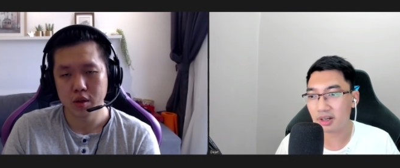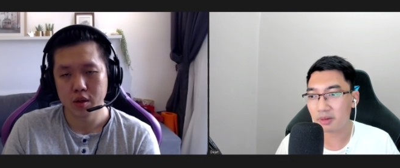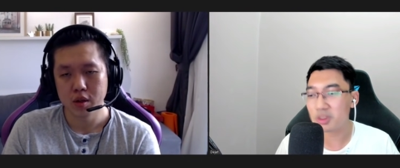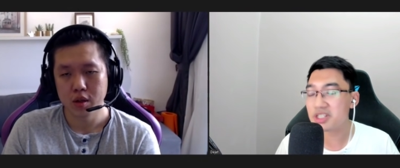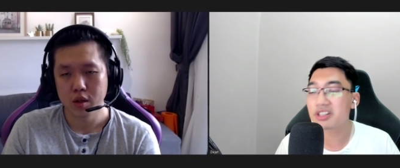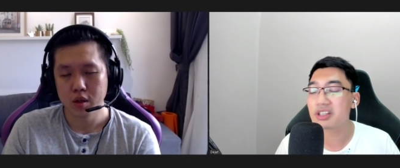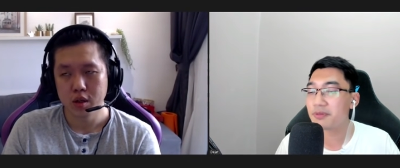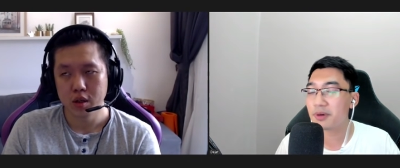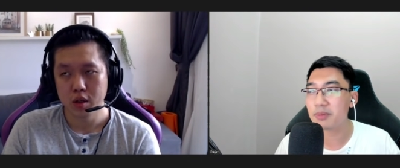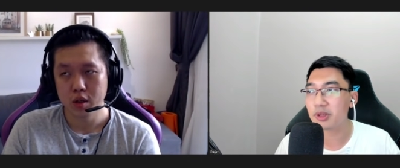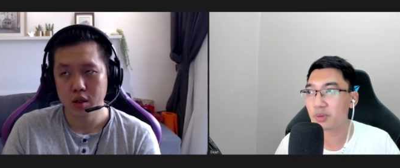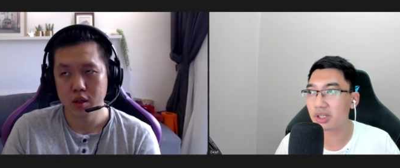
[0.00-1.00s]
Speaker 1: what's the
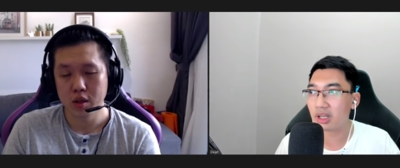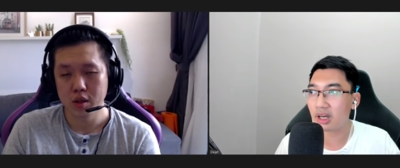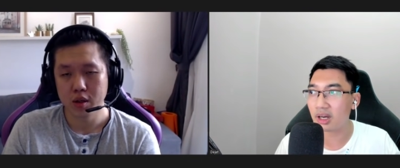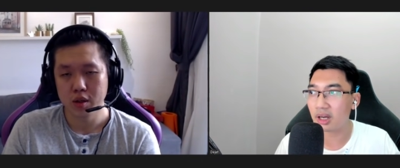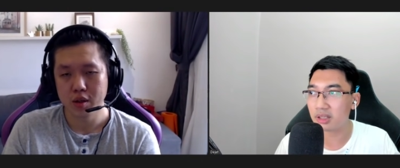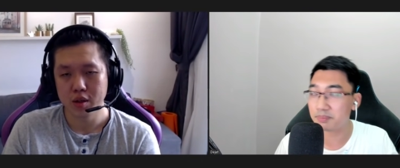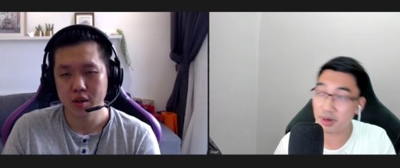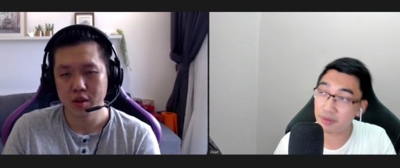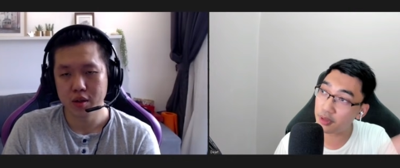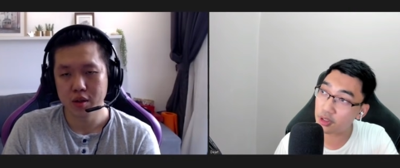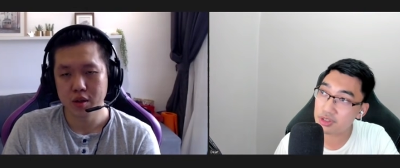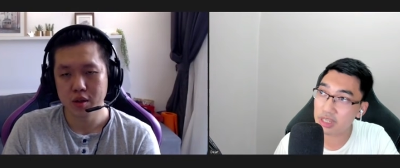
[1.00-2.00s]
difference between uh,
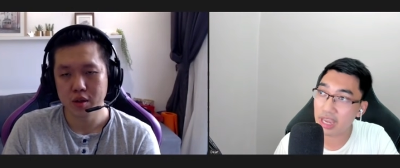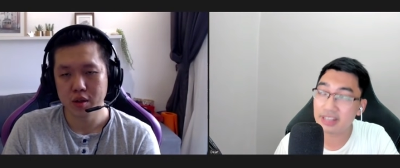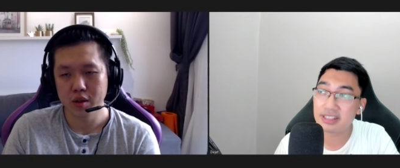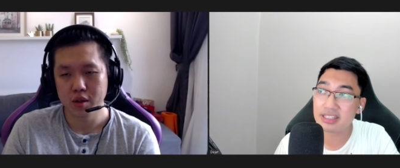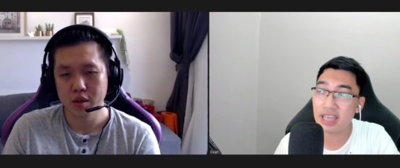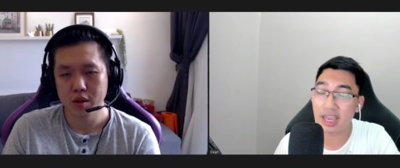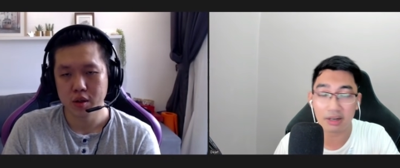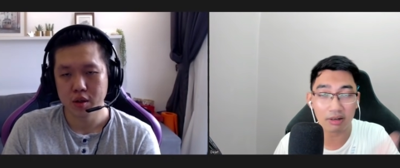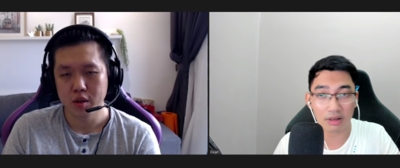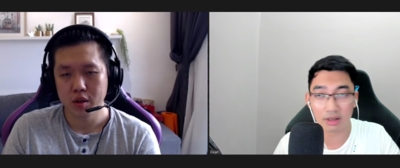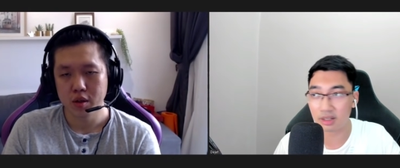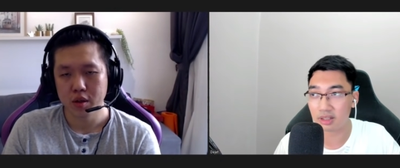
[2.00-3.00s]
previous TNC
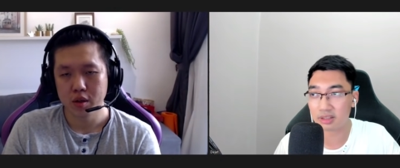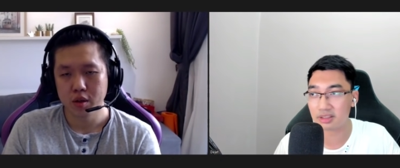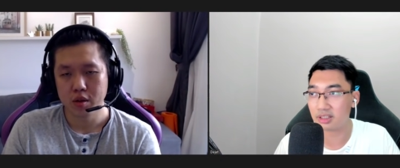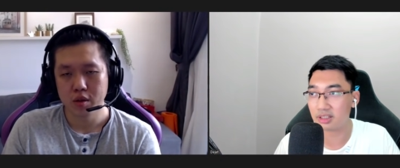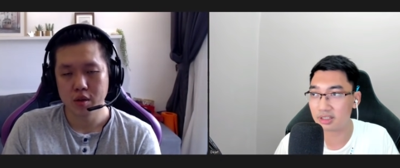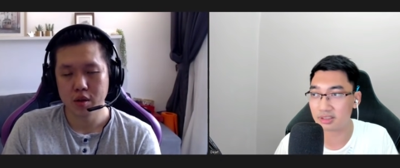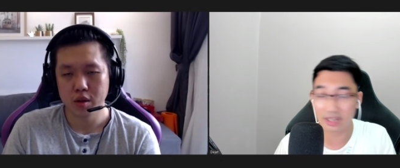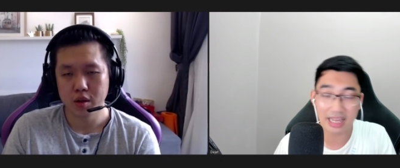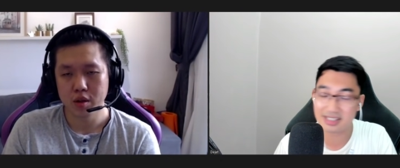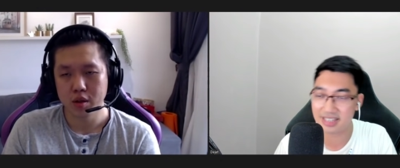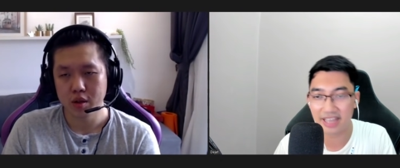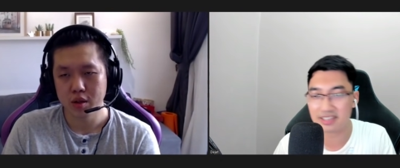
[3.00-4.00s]
and uh, the, the
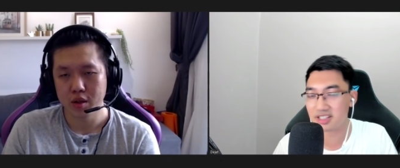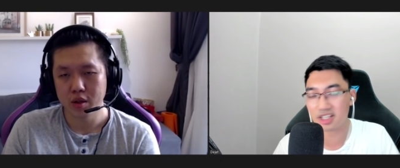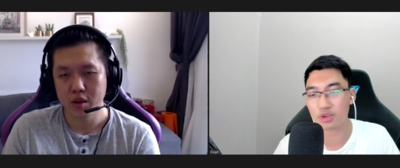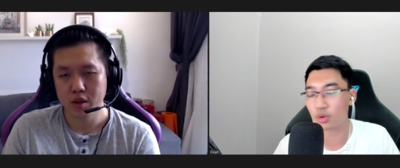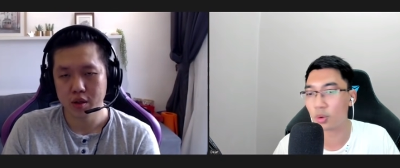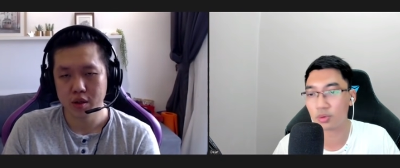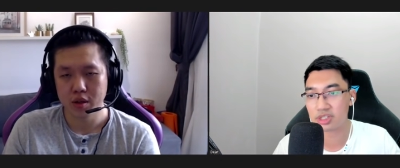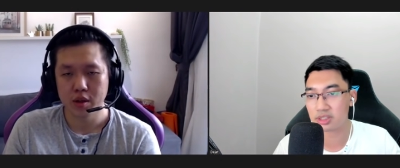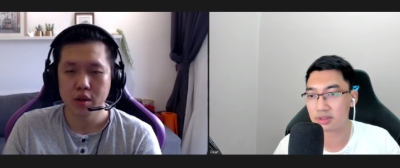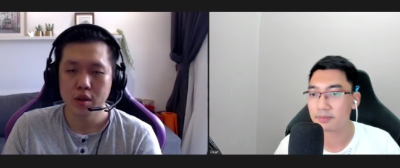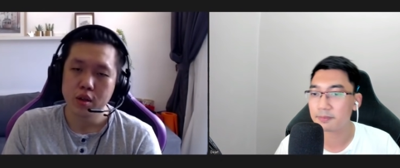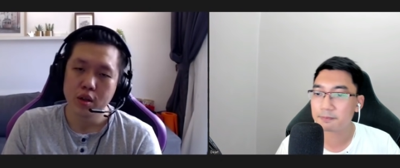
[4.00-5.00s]
last TNC that you coached?
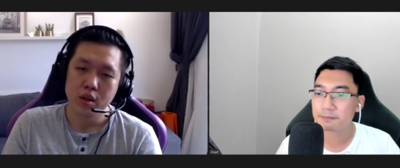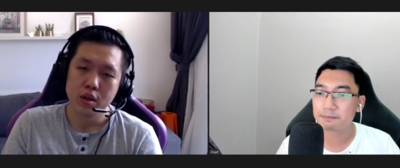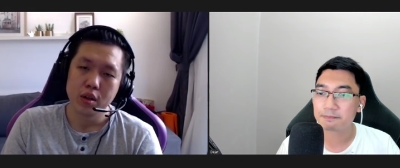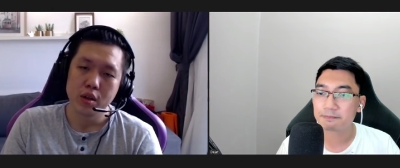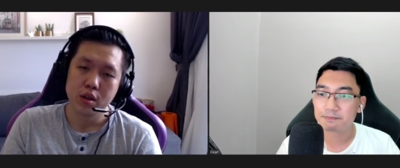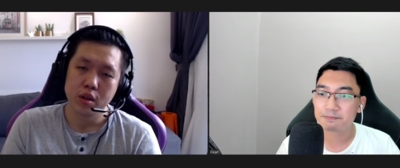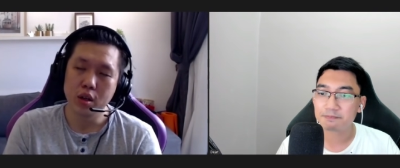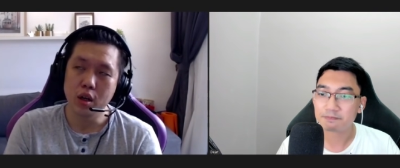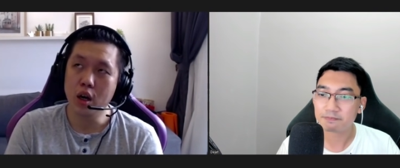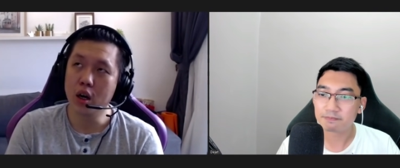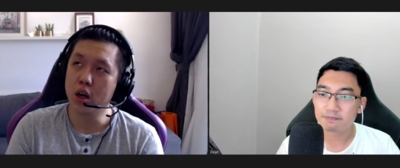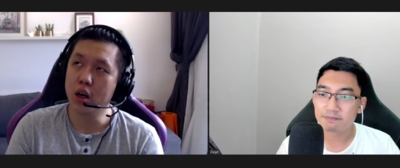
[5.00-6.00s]

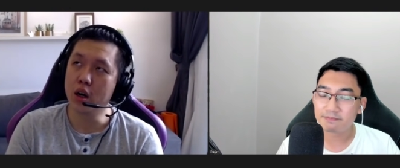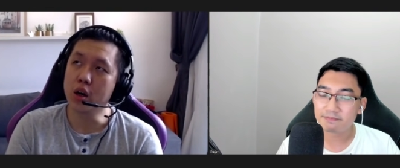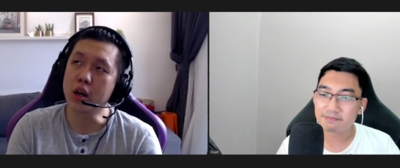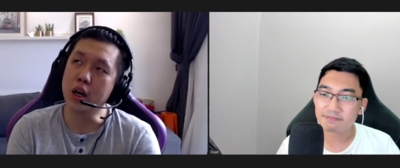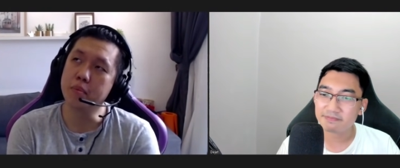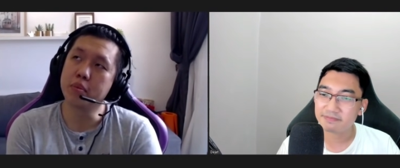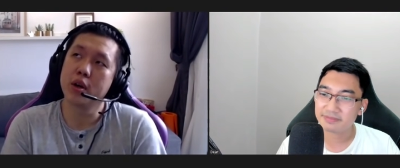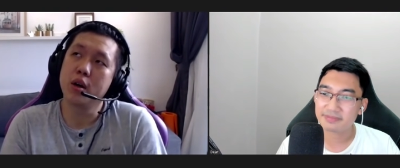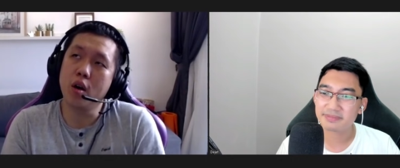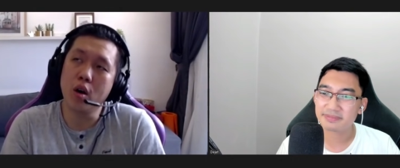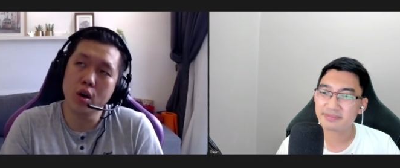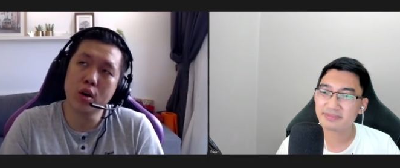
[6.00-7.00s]
Speaker 2: Uh, okay, uh,
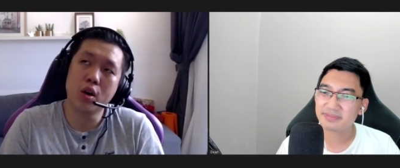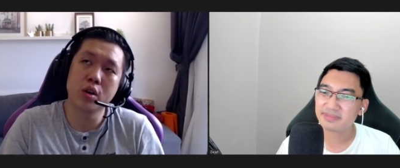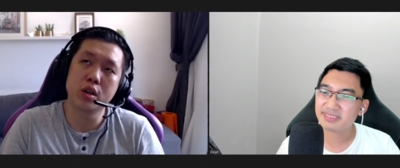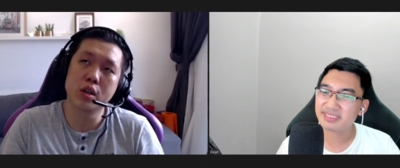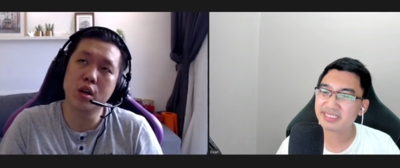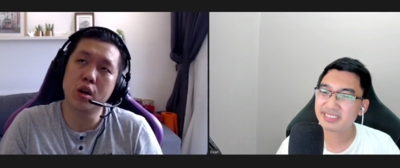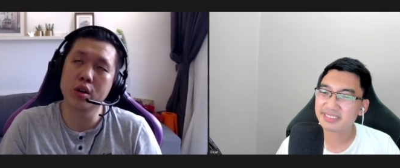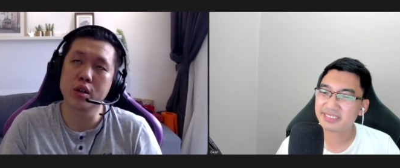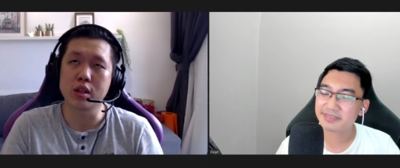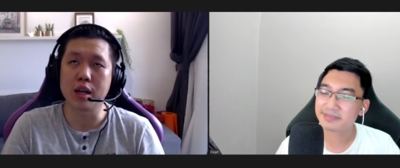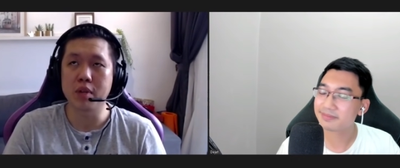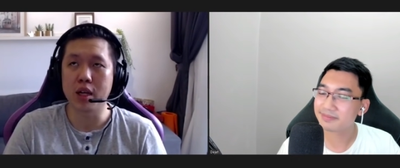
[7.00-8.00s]
all, all the
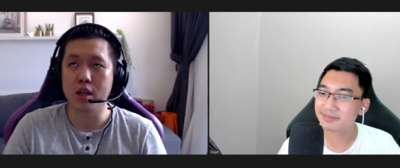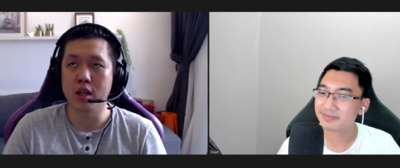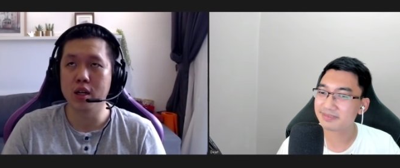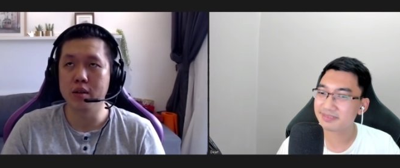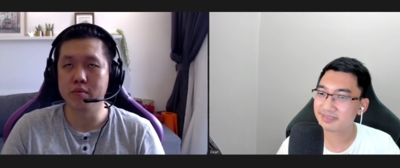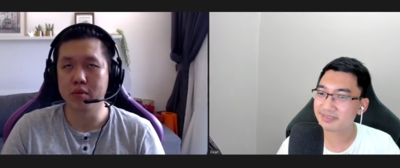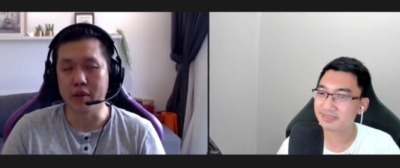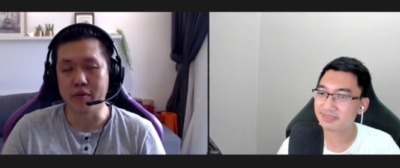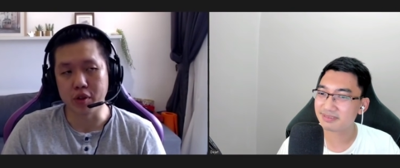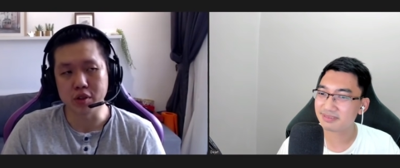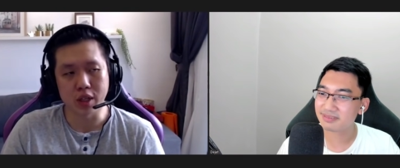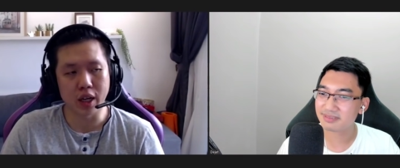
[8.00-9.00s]
all the time that uh,
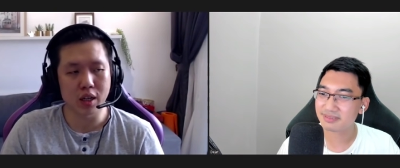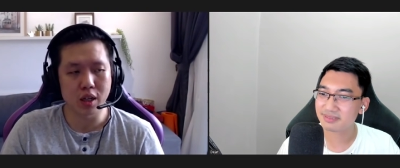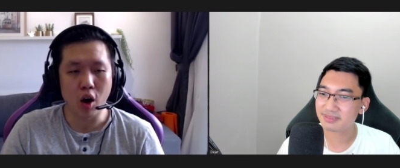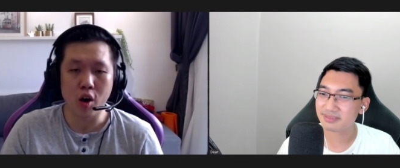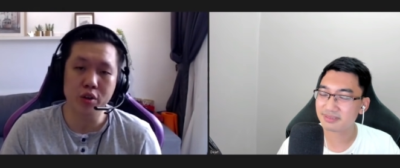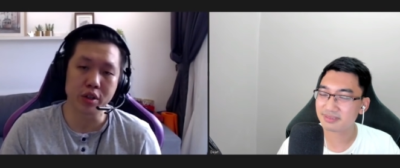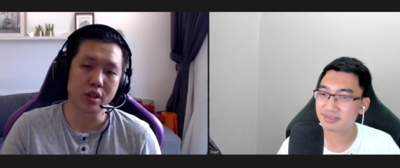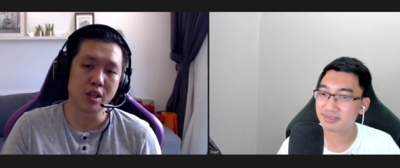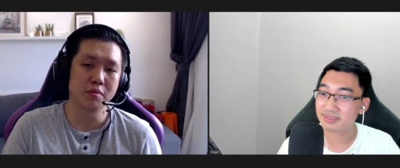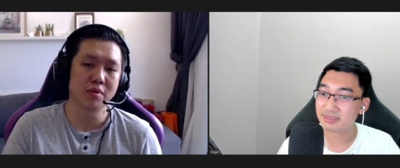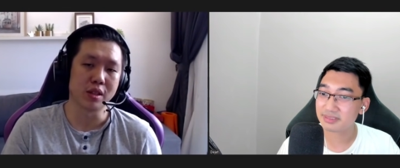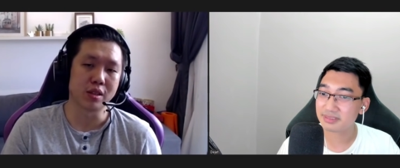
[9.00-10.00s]
the first thing, all the
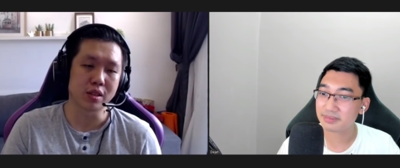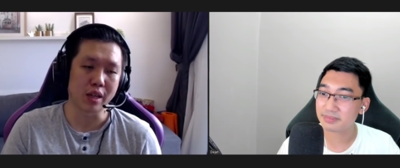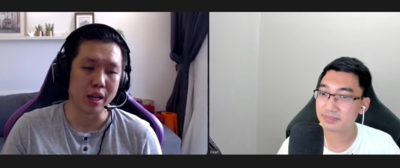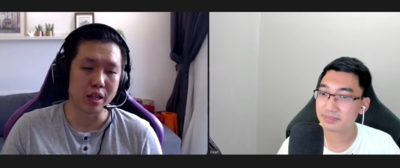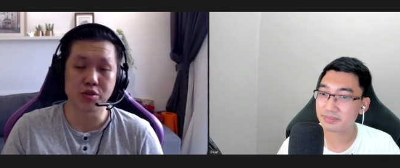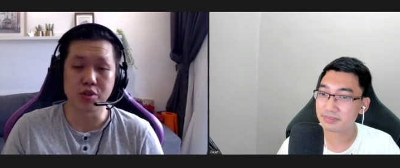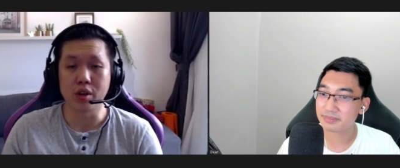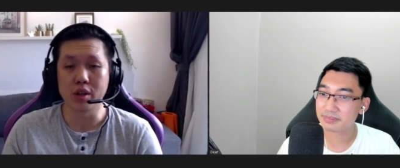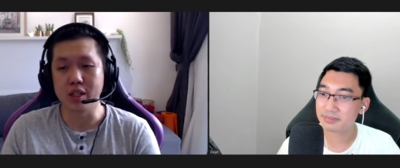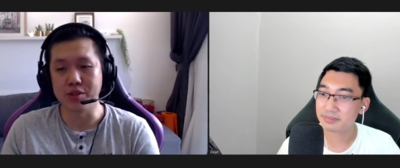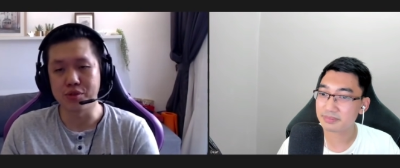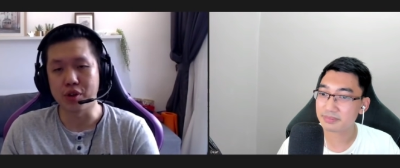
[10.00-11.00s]
teams is getting
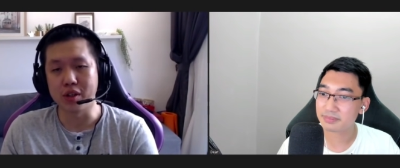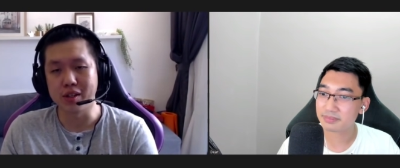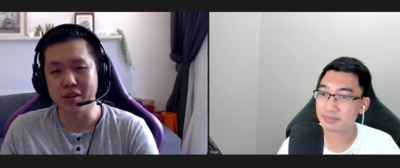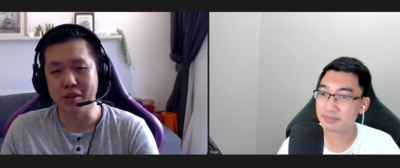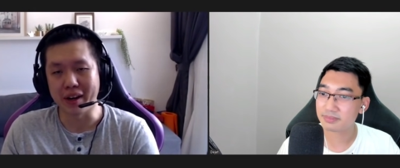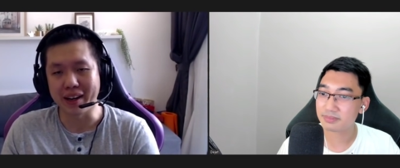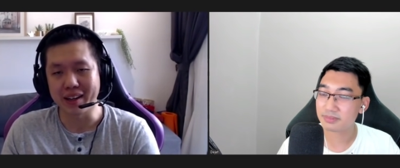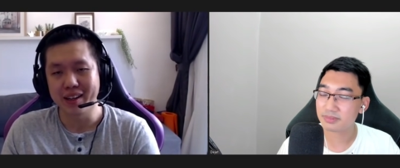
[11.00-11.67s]
stronger and stronger, right?